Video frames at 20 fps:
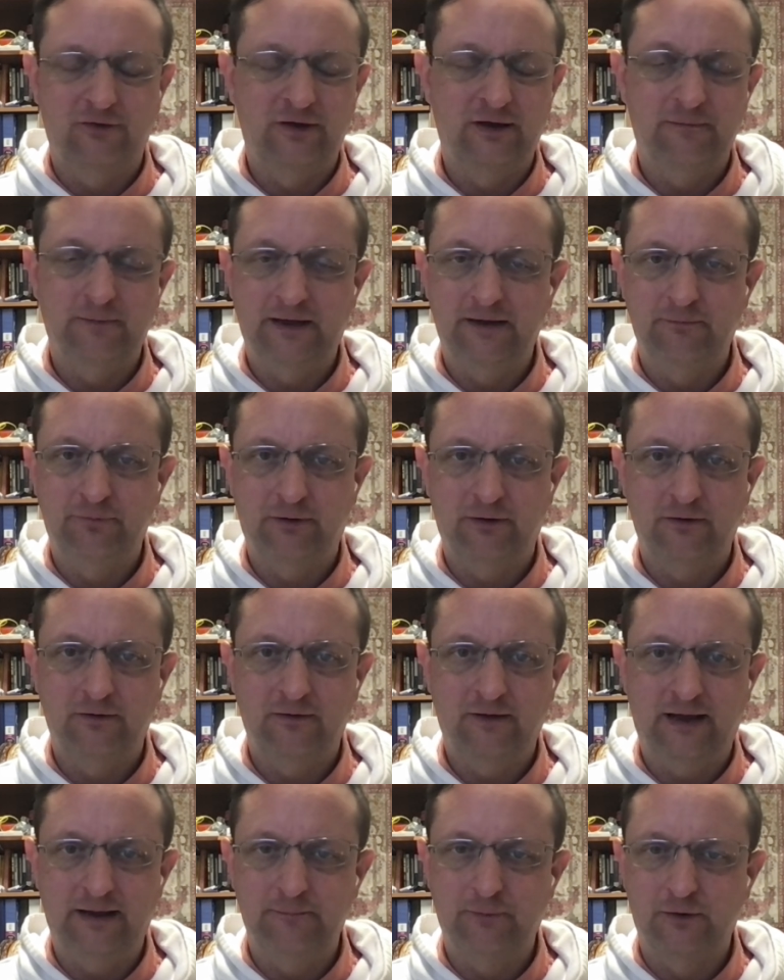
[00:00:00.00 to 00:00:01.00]

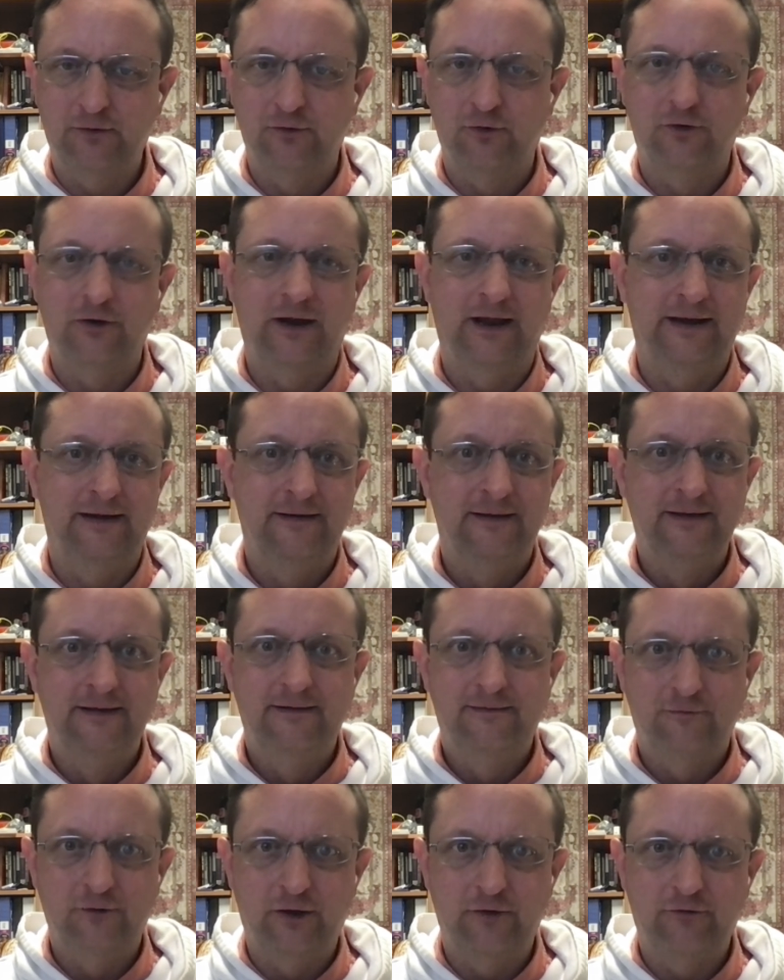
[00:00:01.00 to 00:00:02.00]
hypochlorite,
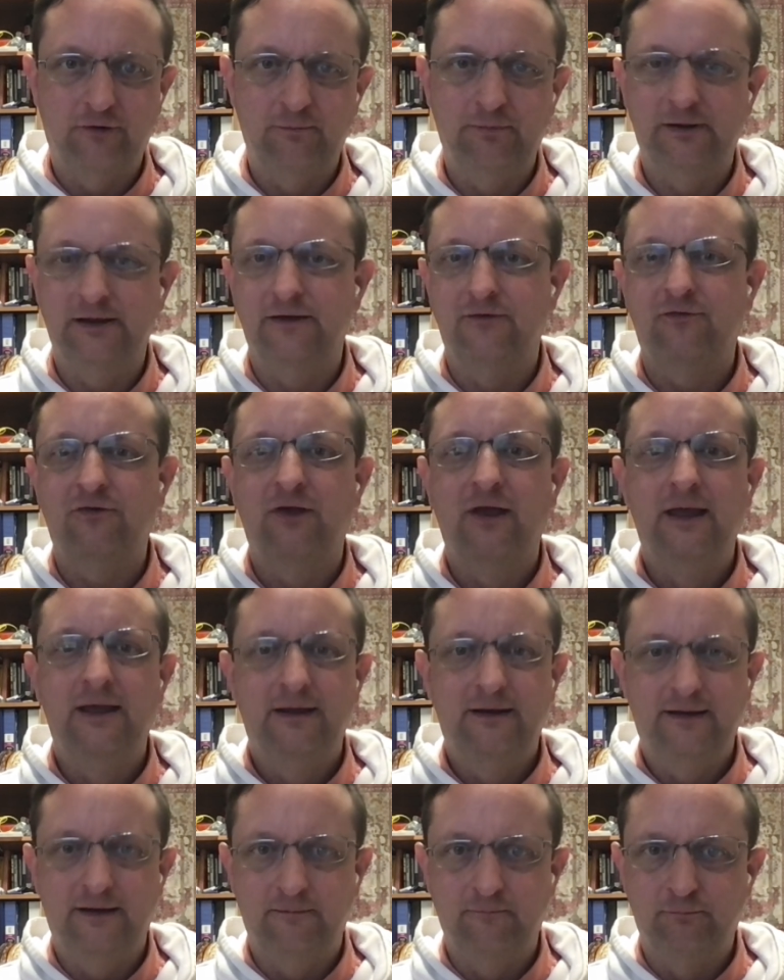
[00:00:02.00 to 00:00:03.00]
laundry bleach,
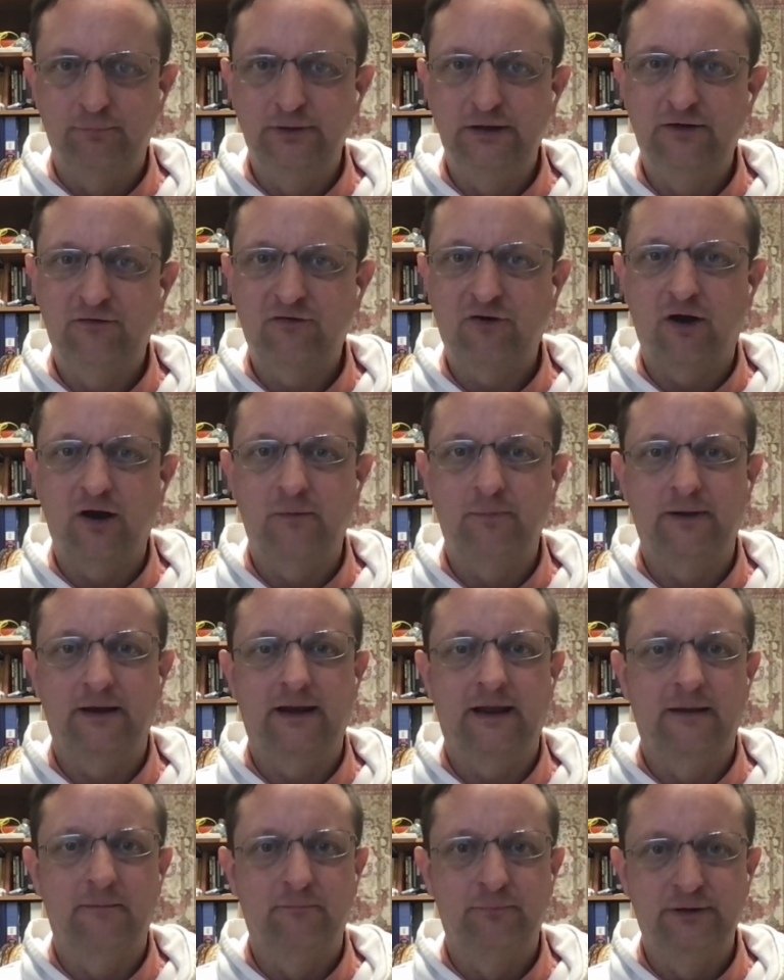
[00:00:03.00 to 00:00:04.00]
can bleach carpet
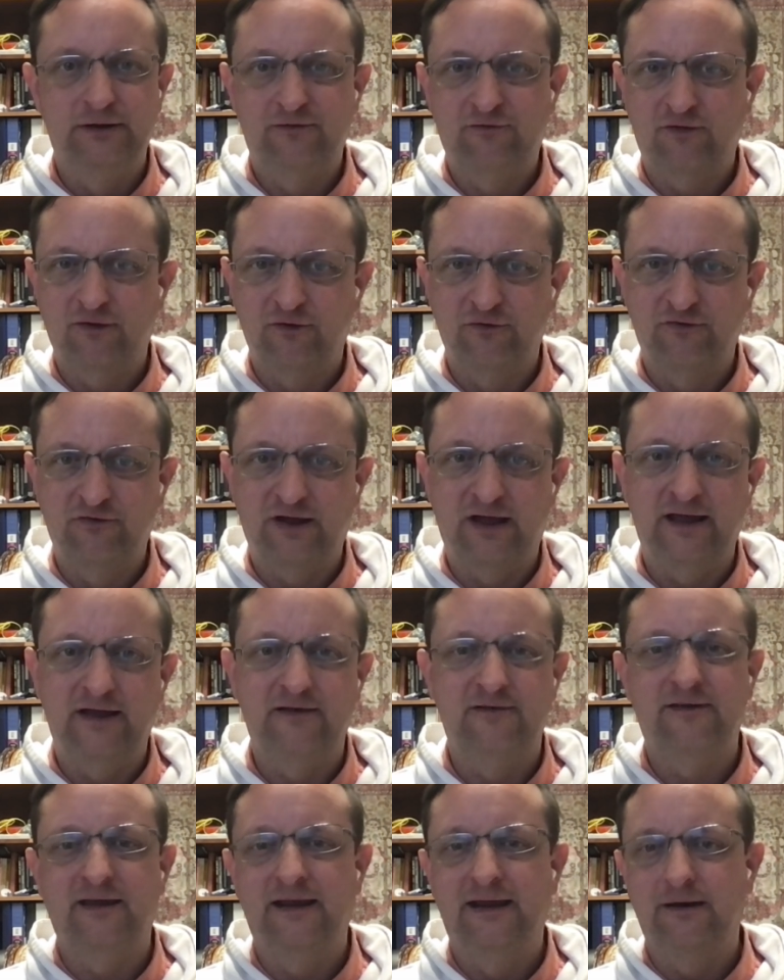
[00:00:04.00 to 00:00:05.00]
and bleach those
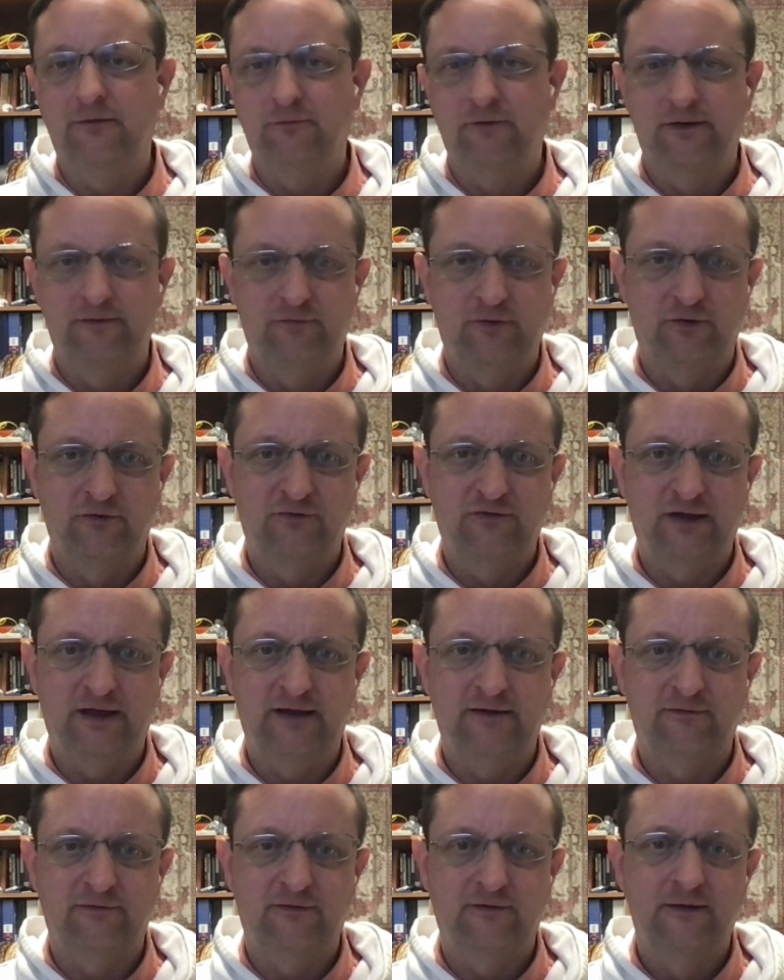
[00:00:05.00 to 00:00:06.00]
dyes and get rid of those
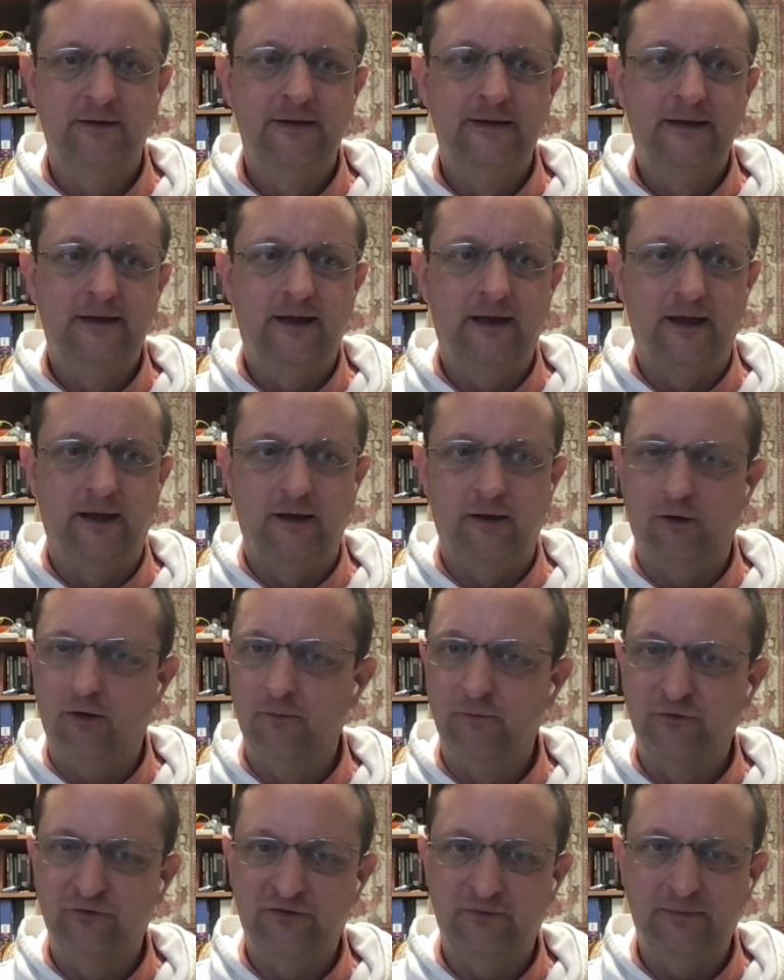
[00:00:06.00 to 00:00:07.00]
dyes
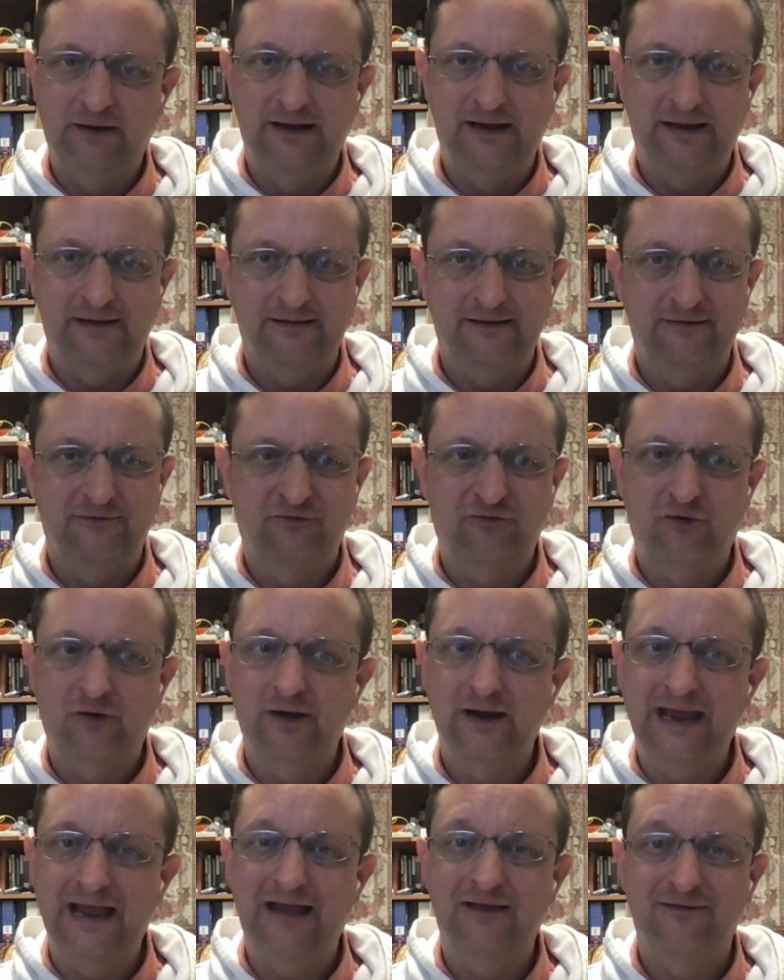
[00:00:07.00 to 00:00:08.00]
almost immediately.
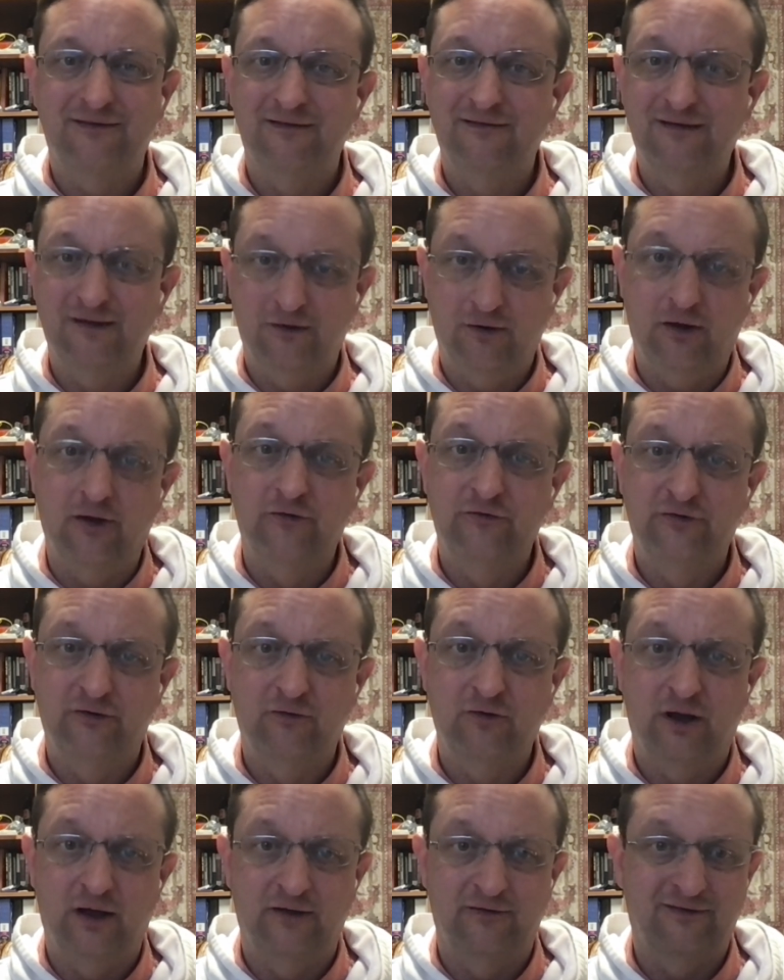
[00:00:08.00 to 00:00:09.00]
Strong acids can also
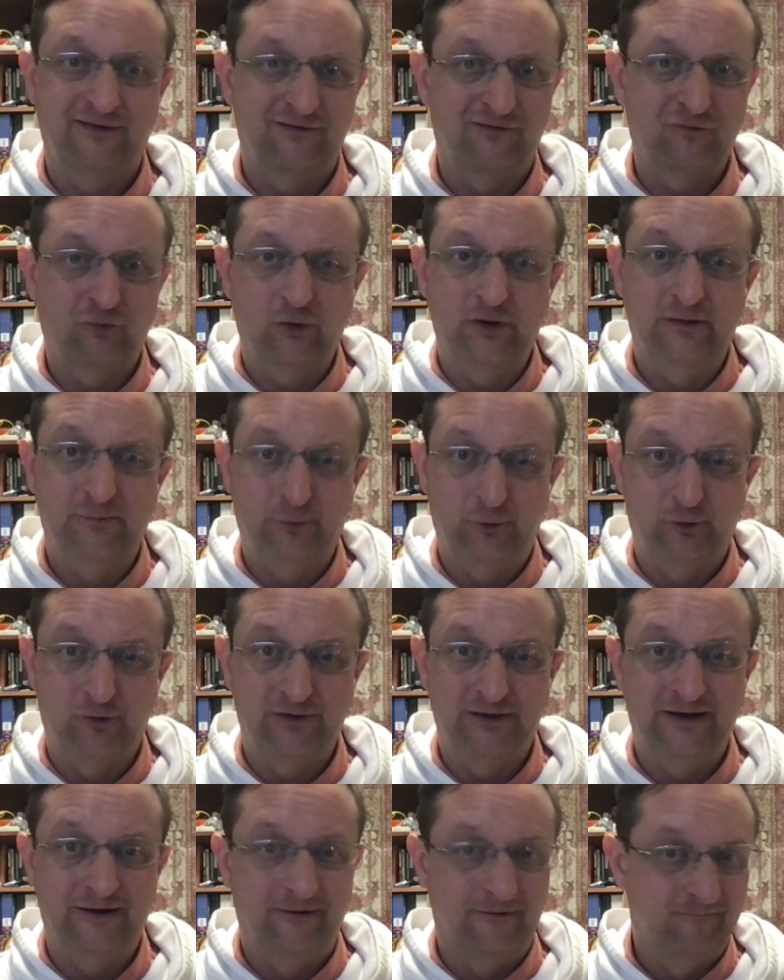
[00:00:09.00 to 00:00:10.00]
cause this. Toilet bowl
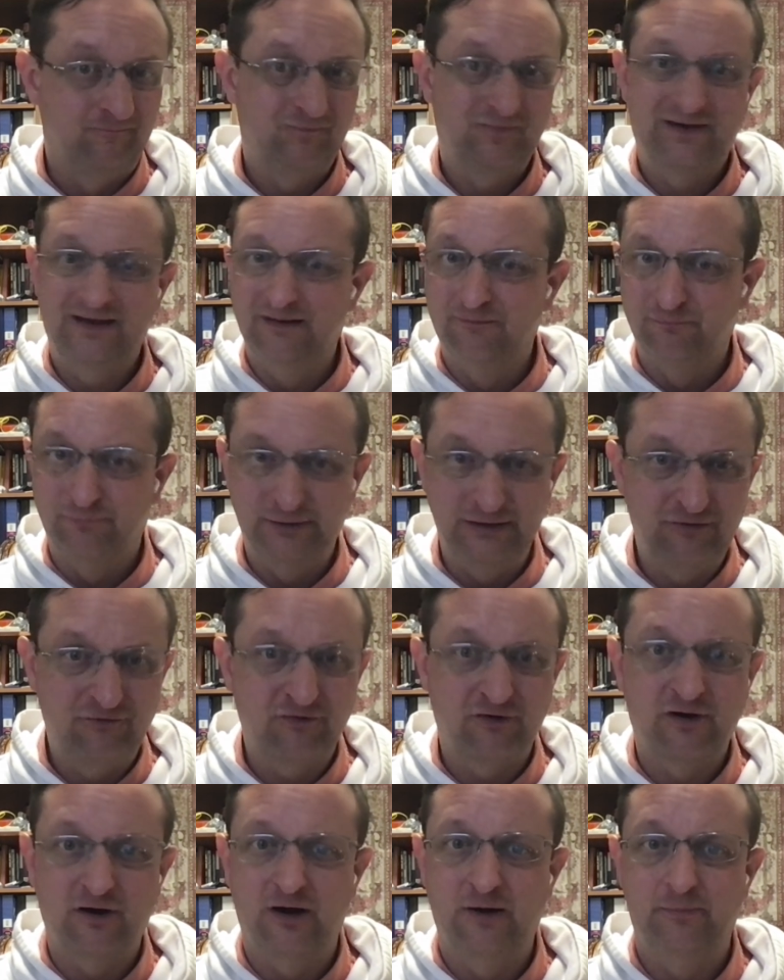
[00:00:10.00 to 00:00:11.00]
cleaner can bleach
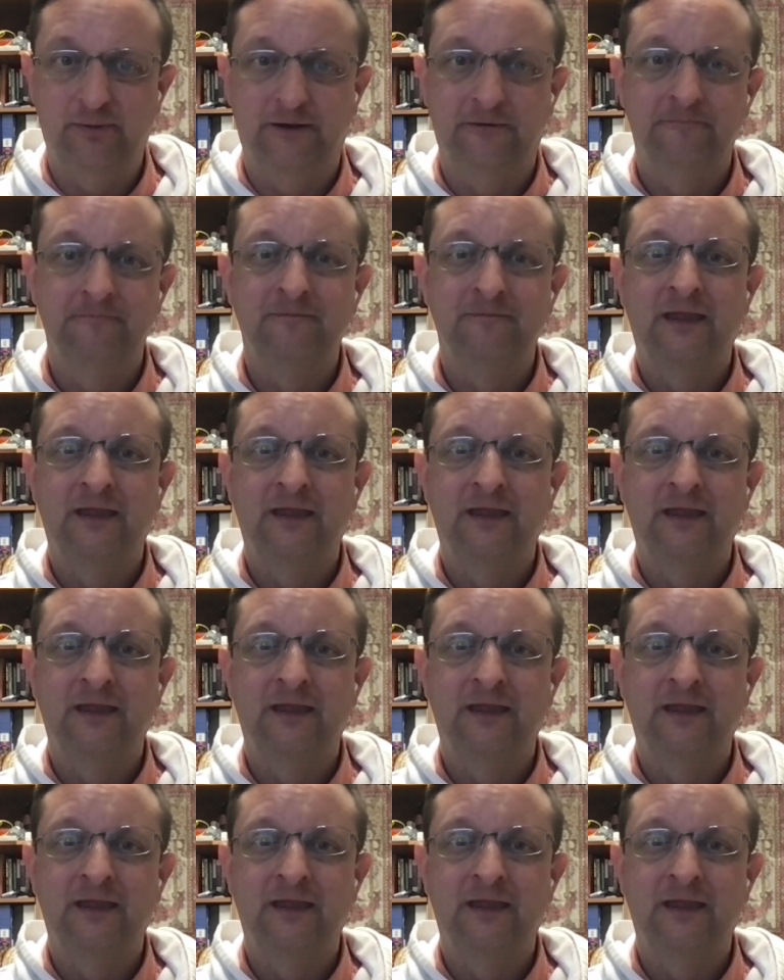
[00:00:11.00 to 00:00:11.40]
your carpet.